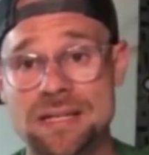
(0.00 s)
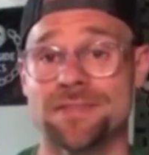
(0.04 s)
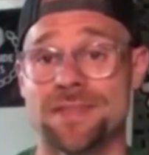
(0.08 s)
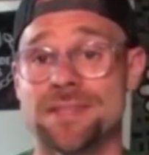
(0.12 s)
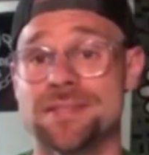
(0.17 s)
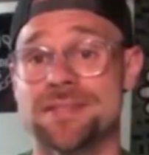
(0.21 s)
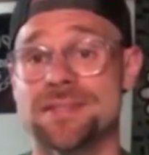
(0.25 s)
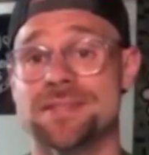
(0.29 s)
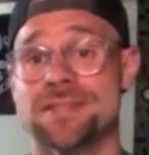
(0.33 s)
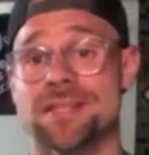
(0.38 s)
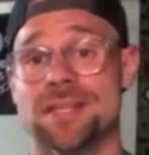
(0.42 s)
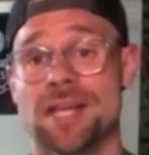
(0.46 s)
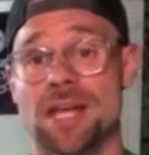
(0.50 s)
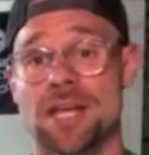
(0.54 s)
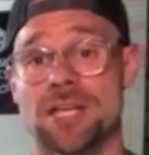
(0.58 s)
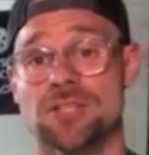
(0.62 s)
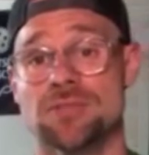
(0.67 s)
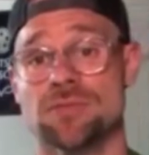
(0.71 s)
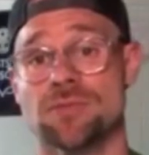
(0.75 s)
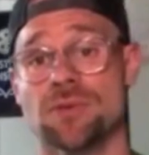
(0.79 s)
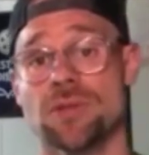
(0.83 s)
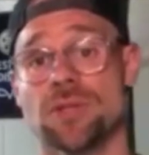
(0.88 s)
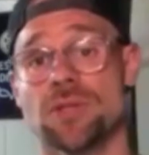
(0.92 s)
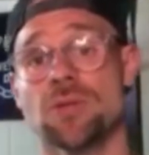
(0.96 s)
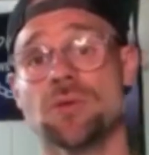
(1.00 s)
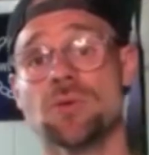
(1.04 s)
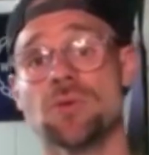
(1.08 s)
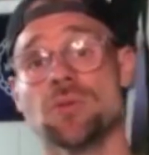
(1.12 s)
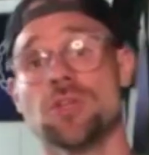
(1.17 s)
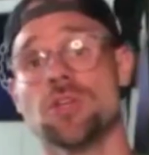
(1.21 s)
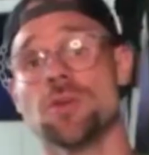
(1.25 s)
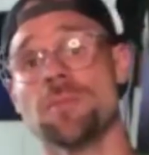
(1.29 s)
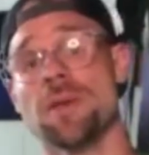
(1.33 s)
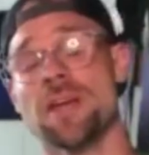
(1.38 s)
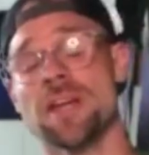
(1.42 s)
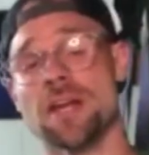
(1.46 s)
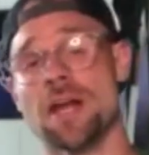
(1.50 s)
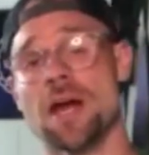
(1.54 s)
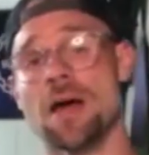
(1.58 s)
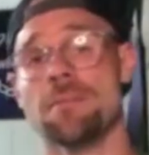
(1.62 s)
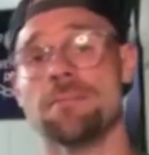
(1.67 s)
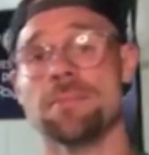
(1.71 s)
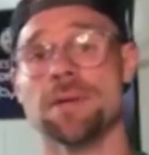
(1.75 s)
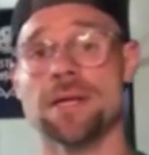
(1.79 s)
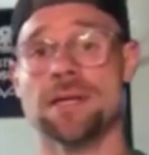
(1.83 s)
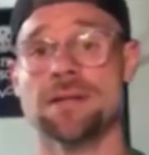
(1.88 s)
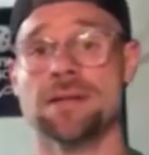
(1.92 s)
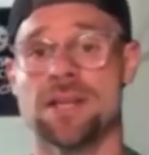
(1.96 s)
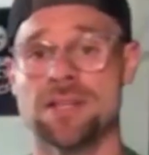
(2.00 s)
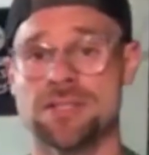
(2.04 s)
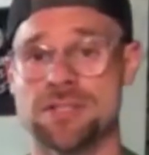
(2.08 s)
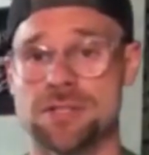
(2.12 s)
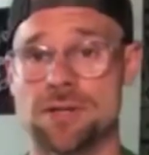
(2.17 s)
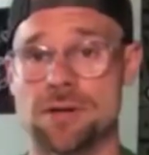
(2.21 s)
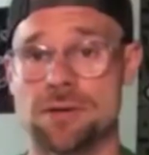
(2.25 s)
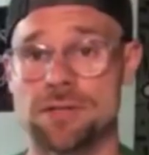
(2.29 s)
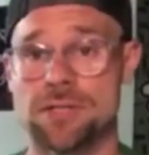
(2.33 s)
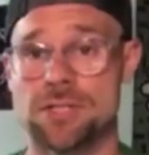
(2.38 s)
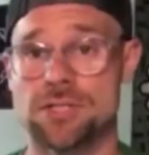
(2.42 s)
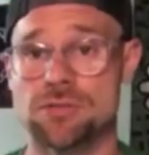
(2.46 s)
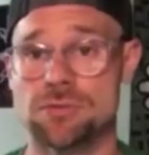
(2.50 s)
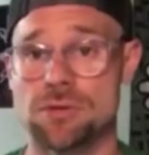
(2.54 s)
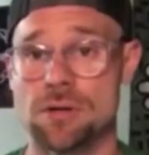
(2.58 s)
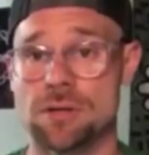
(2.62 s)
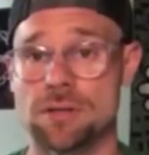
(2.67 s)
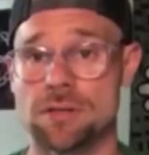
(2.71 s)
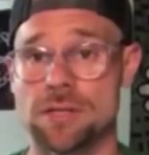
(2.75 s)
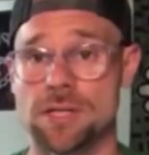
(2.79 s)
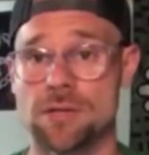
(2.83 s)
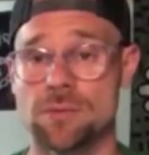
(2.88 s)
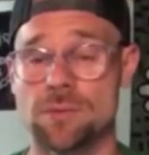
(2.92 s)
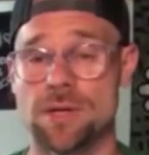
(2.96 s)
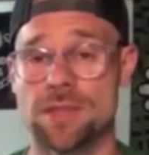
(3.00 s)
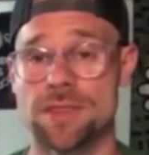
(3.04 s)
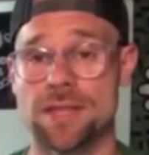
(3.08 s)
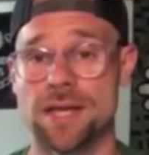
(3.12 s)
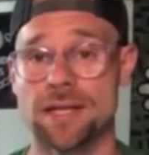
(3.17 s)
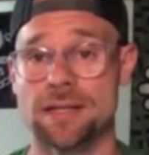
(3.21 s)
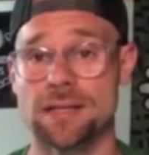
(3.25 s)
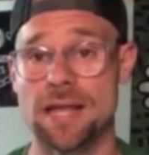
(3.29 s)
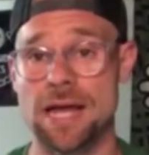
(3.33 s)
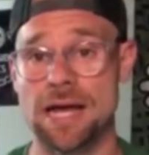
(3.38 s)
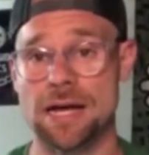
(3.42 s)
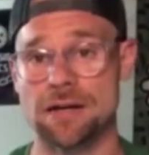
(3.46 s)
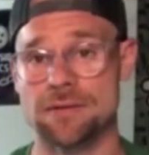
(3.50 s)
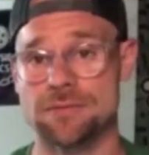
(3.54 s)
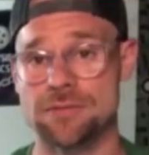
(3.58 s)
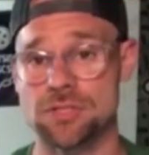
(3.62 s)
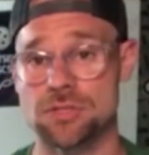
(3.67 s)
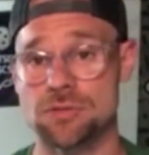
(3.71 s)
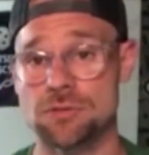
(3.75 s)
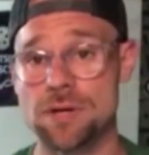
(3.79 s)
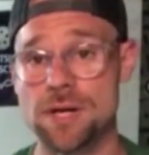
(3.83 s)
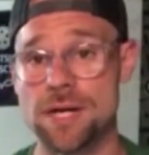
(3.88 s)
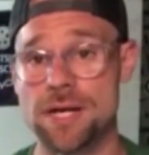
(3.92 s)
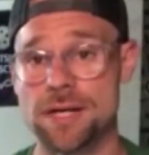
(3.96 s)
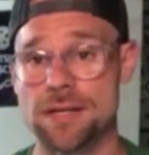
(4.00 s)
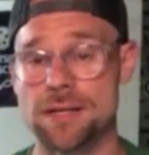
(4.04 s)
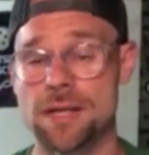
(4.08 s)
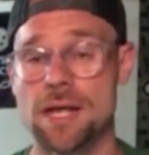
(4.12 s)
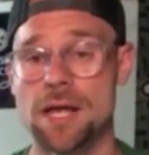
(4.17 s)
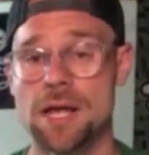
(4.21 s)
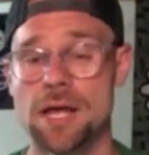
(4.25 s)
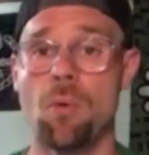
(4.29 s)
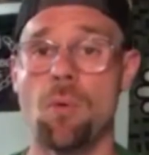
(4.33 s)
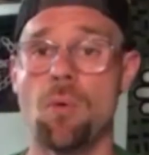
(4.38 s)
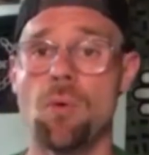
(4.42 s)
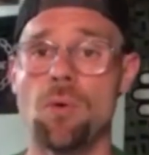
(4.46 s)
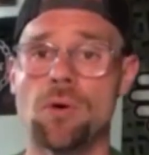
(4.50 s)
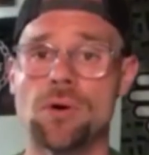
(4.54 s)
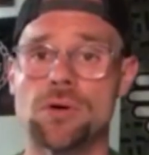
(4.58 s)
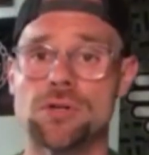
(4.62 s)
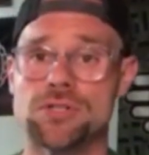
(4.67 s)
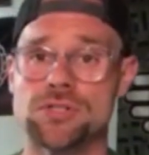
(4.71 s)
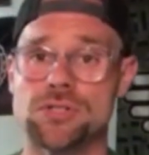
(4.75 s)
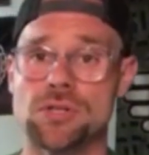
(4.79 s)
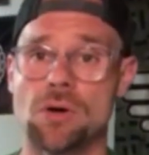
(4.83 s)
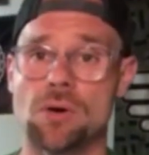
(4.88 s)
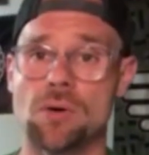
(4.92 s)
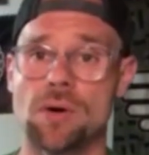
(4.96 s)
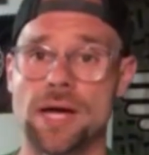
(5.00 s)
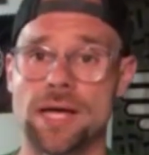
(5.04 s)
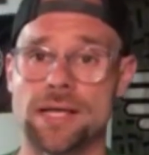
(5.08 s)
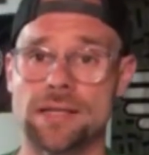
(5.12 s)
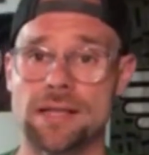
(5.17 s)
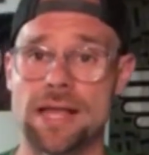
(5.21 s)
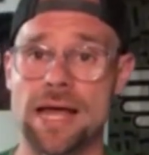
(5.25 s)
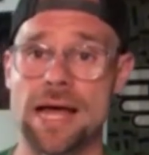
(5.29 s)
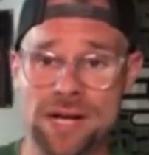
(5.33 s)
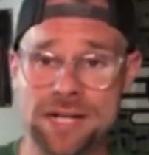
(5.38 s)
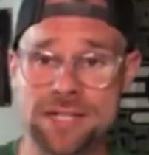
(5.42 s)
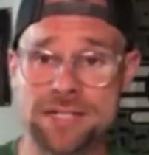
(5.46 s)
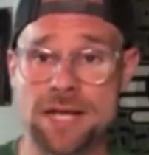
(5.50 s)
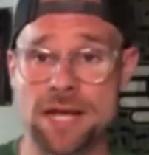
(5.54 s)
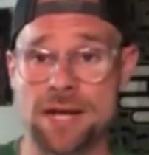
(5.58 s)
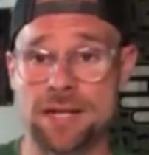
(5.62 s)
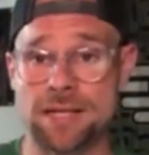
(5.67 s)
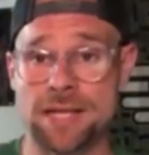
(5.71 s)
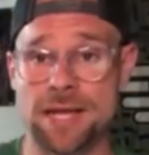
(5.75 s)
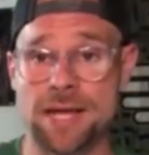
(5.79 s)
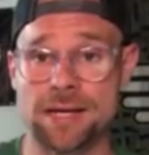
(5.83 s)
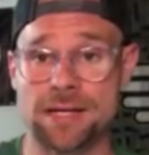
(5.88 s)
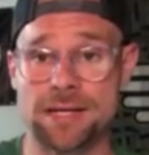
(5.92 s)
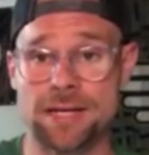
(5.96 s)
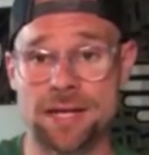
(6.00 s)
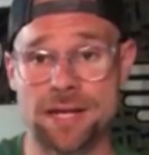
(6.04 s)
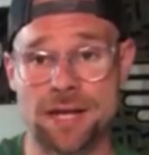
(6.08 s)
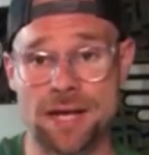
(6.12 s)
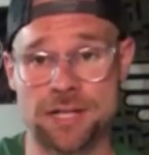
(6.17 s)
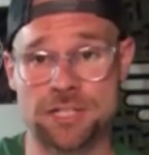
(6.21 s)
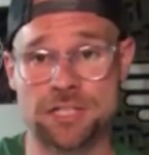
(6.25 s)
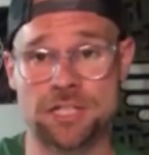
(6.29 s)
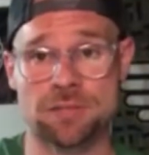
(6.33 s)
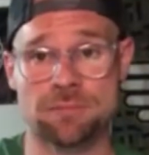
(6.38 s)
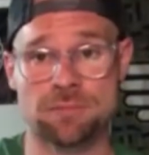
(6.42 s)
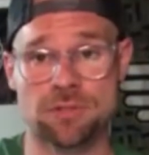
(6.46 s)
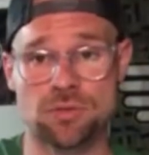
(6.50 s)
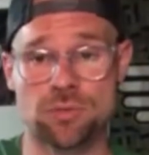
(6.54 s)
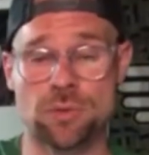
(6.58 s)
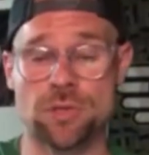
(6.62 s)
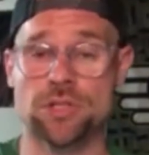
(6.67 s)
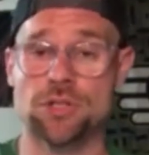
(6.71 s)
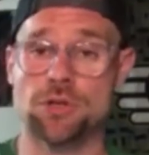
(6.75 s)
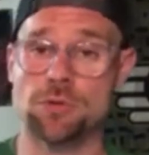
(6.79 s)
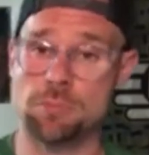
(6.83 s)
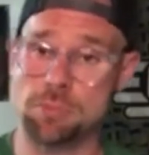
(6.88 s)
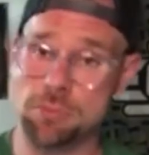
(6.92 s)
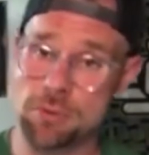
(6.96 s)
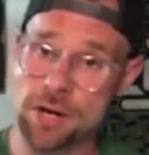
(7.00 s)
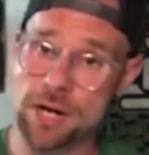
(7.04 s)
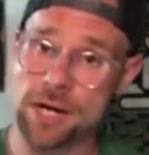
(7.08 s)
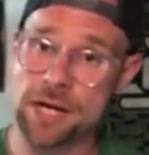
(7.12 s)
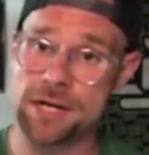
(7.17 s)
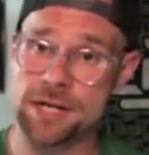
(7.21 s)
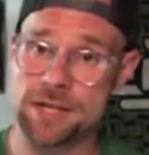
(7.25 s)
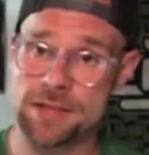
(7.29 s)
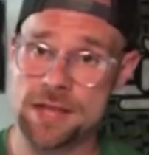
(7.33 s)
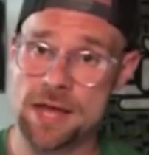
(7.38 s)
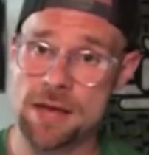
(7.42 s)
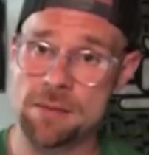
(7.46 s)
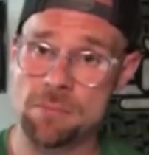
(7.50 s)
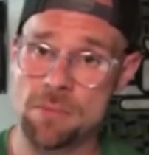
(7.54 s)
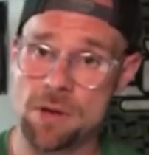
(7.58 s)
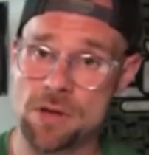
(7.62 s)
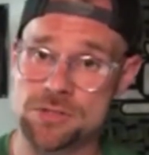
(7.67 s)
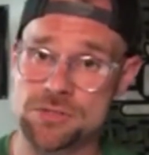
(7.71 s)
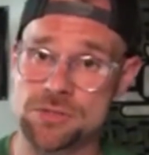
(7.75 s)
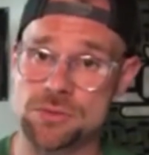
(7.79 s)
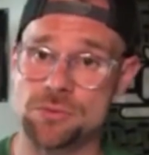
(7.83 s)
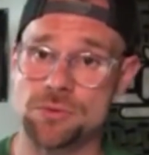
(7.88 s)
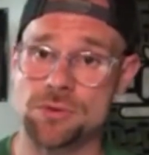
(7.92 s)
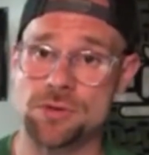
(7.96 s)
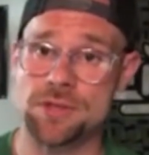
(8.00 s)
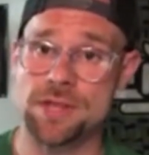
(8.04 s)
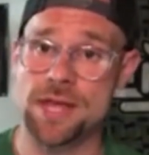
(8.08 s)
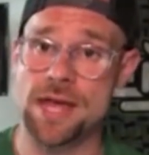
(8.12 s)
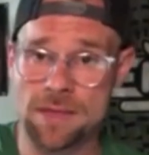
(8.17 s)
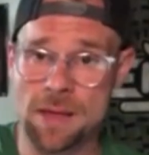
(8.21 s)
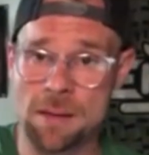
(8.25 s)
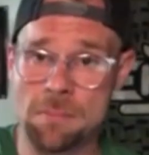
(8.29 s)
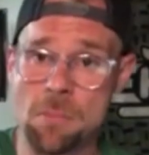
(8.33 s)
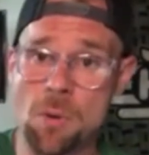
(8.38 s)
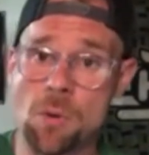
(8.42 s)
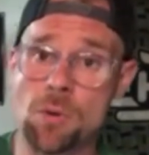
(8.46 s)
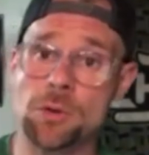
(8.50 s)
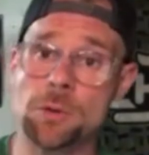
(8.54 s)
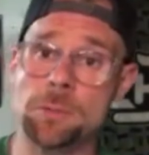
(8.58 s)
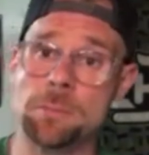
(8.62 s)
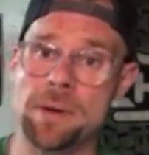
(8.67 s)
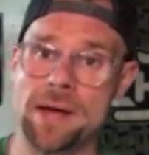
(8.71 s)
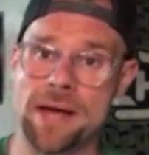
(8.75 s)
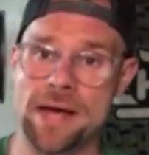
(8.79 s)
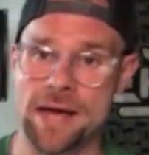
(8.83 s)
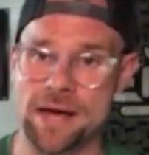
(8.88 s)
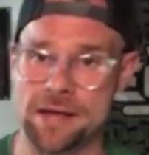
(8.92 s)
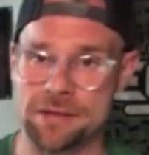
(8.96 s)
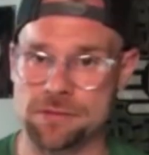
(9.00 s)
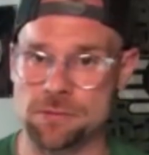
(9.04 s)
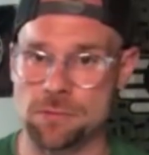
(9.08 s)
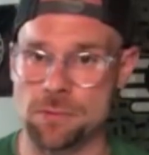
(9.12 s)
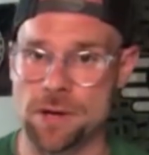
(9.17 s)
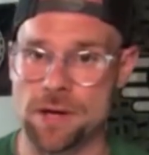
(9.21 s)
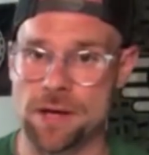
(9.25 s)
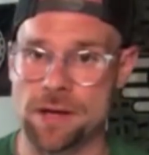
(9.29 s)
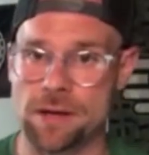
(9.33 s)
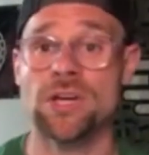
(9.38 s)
If this is the case for you, you may not be necessarily struggling with a lack of strength, but more so a breakdown in that connection between your brain and that muscle, or that motor pathway.